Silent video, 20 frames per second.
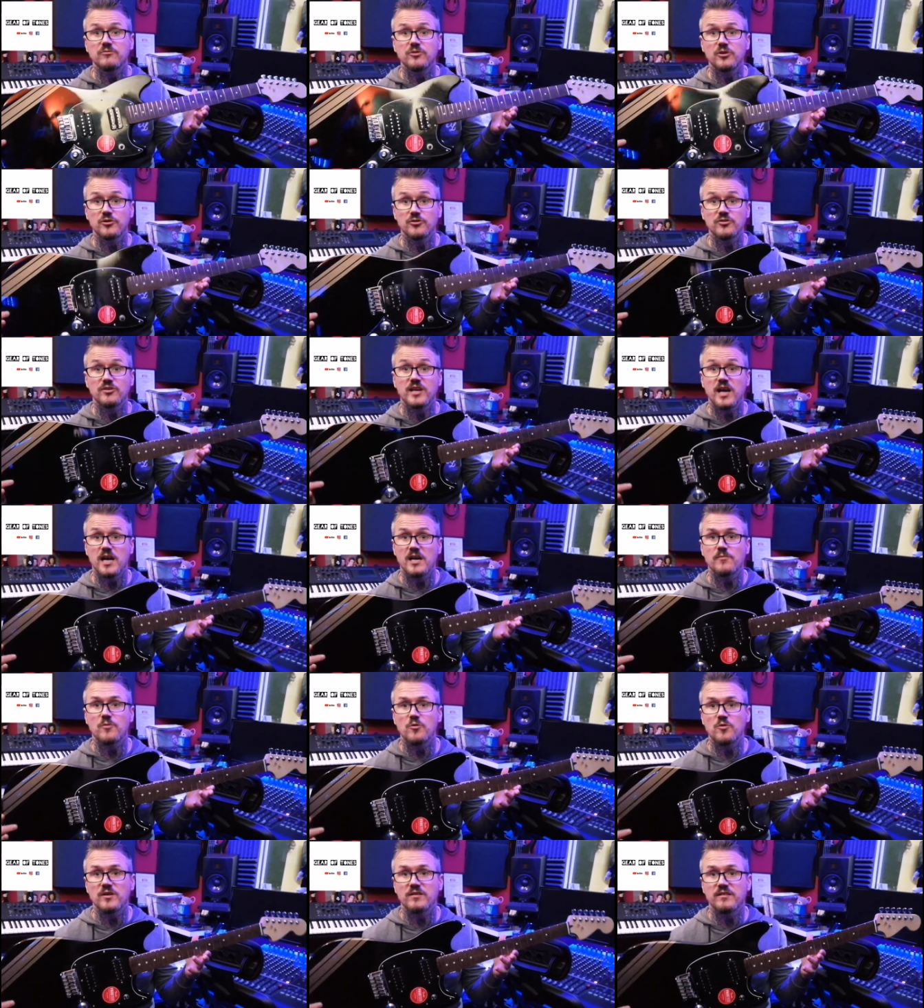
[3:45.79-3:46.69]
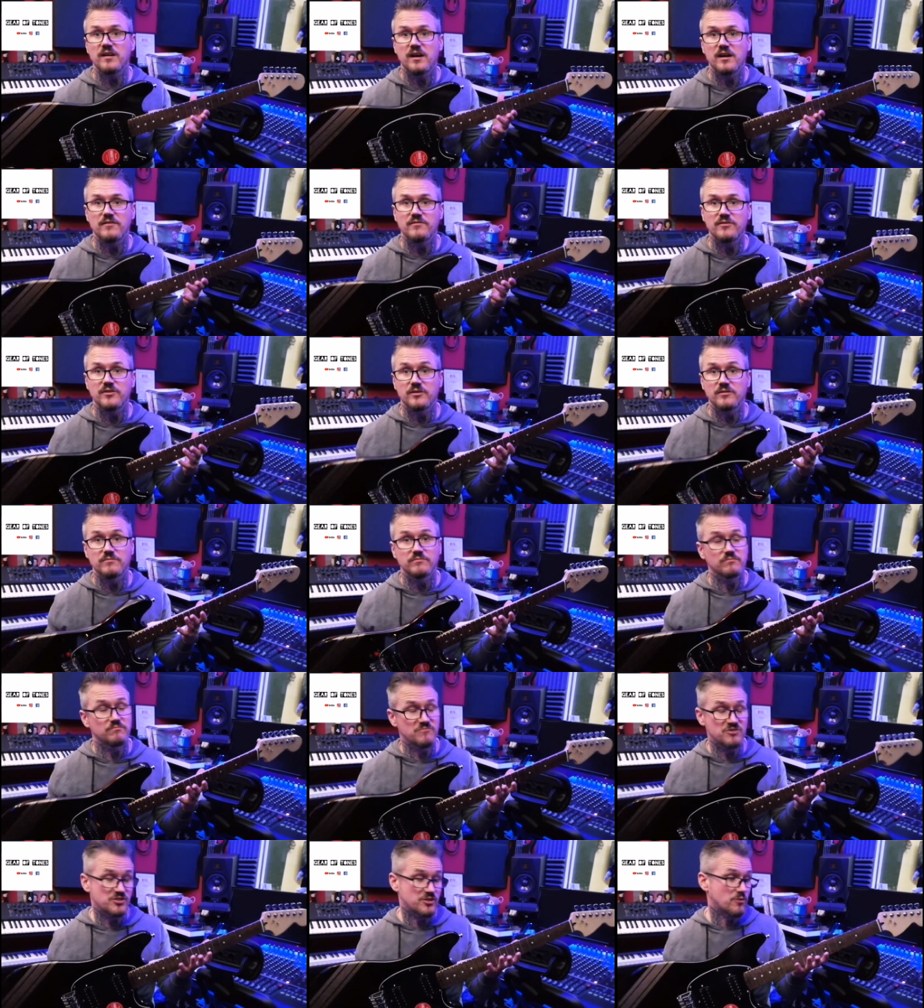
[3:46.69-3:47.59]
good giggable guitar for
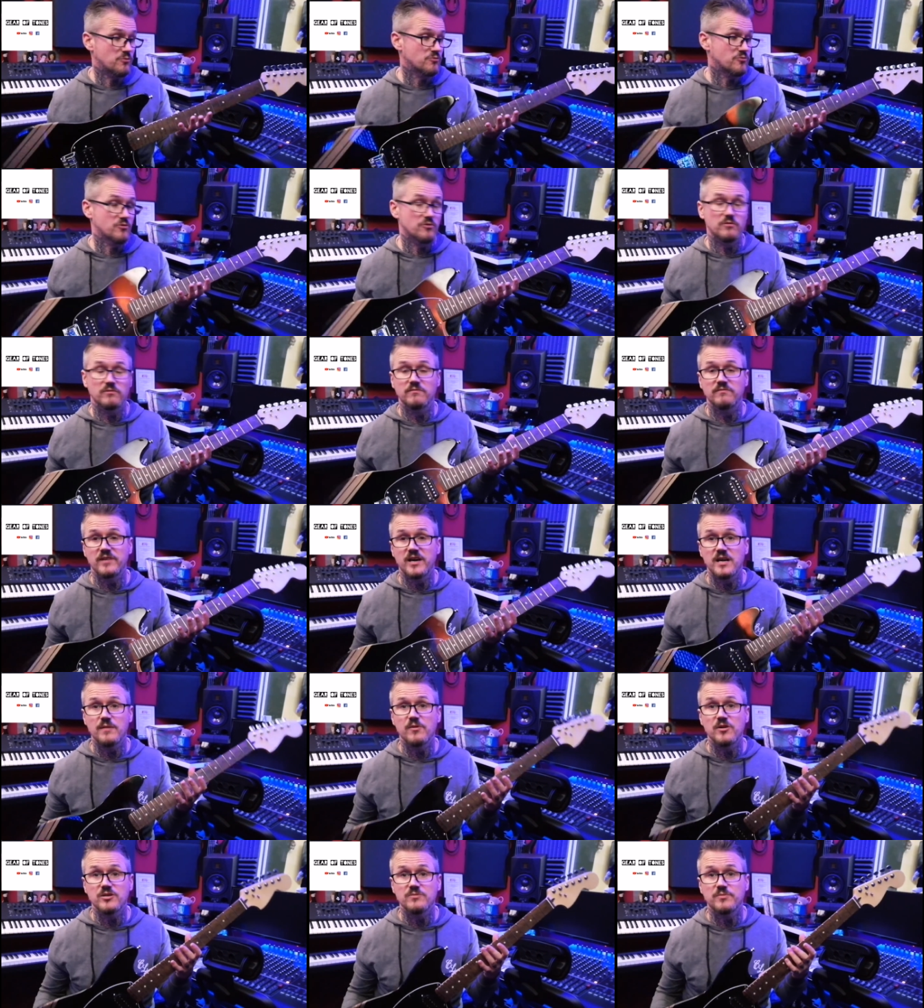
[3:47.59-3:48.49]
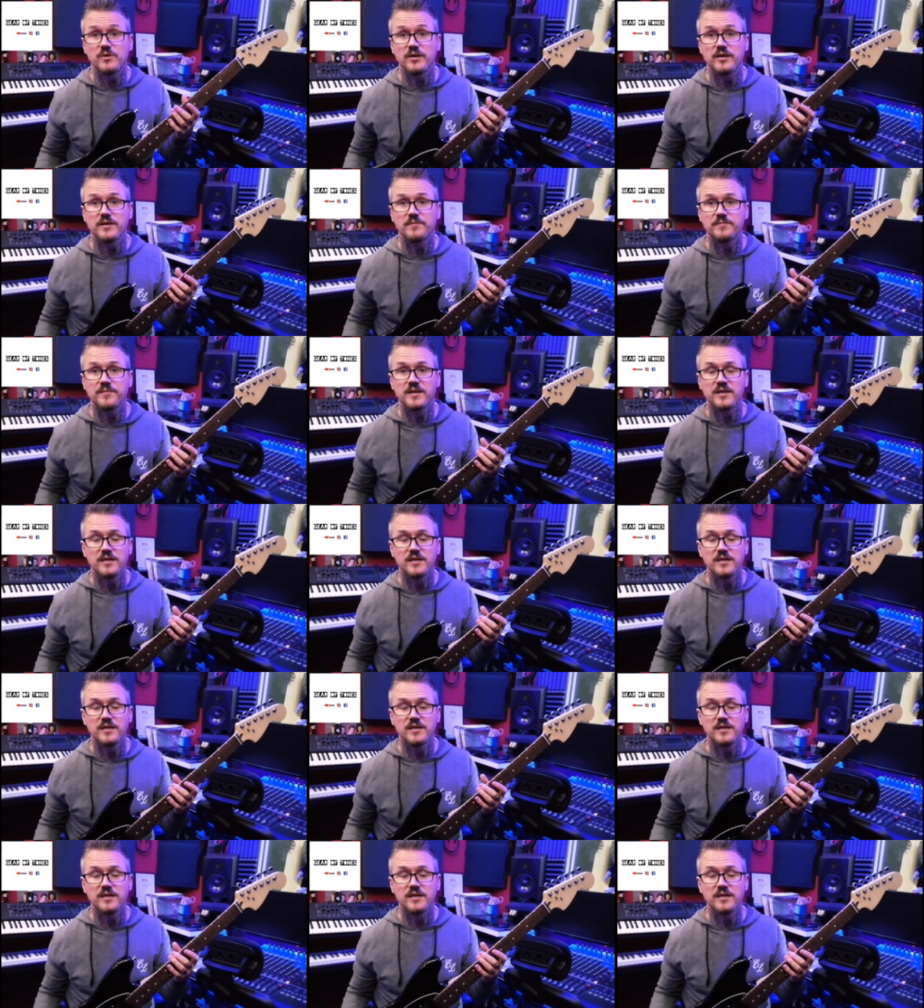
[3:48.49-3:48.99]
still not very much money.